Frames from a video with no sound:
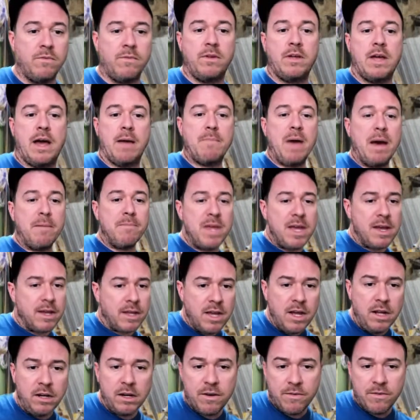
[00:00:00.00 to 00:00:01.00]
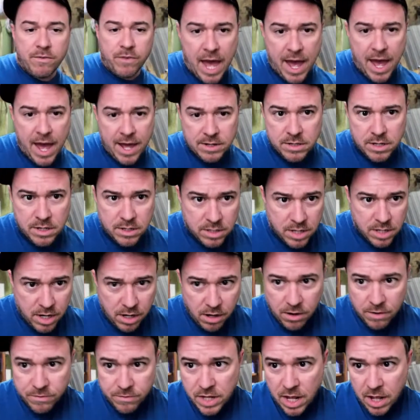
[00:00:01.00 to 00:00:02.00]
I might be a killer of cats and
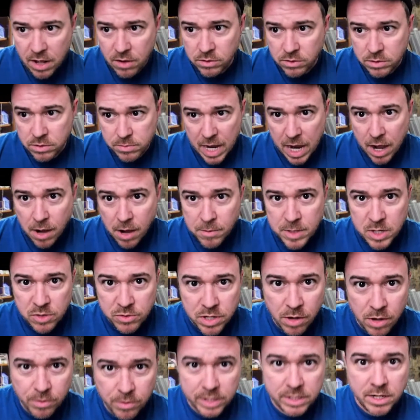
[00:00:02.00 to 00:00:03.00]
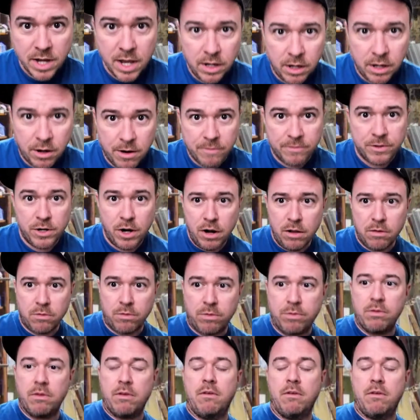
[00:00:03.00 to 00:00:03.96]
singer of songs, but I'm also a teller of truth.